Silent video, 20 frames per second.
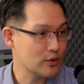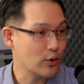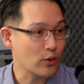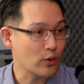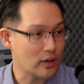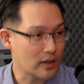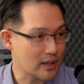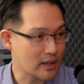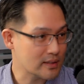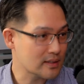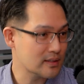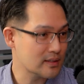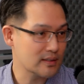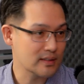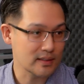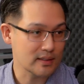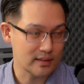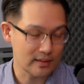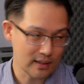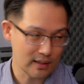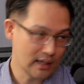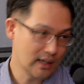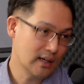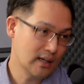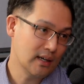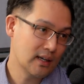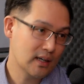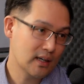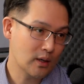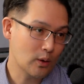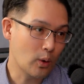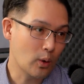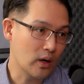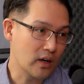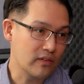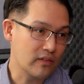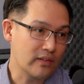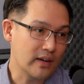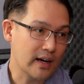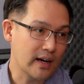tooth loss and
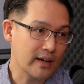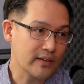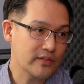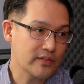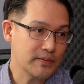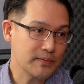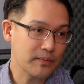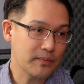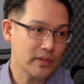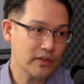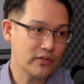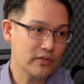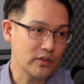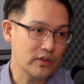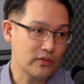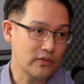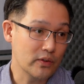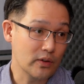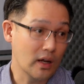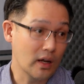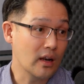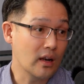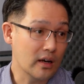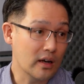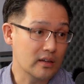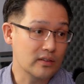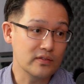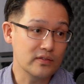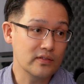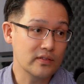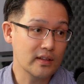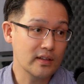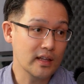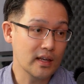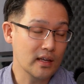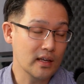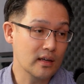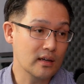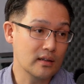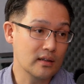quality of life for a lot of
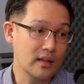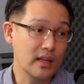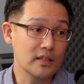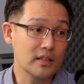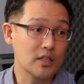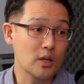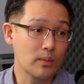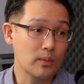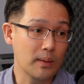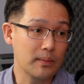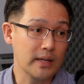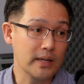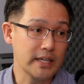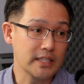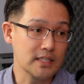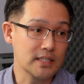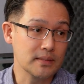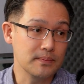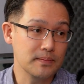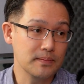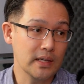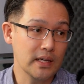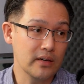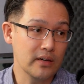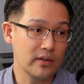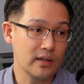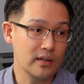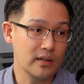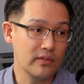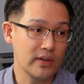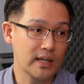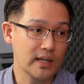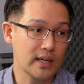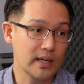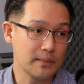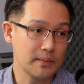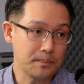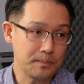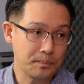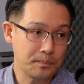the adult population here in
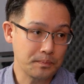Vietnam.